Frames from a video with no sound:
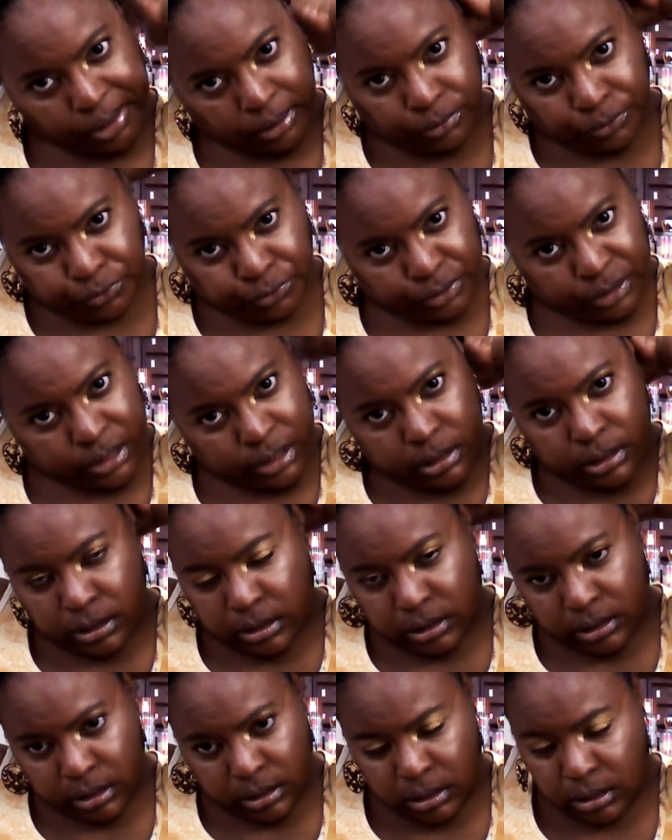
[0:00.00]
In the front
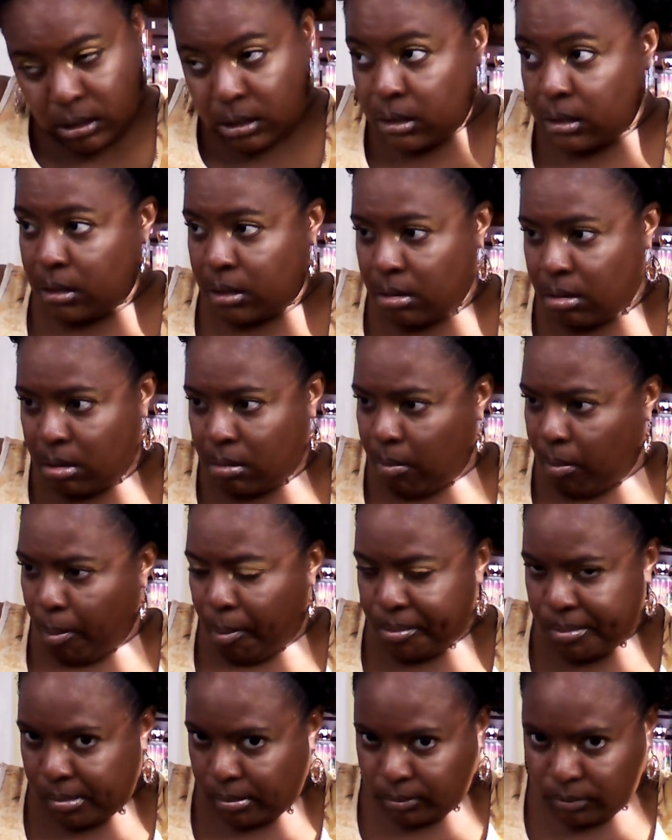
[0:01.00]
and in the
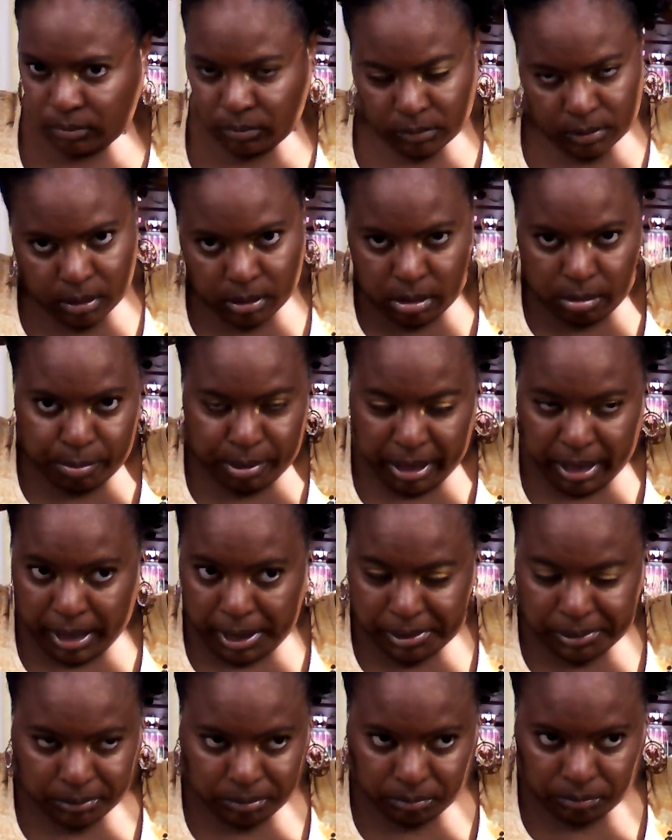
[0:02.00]
back.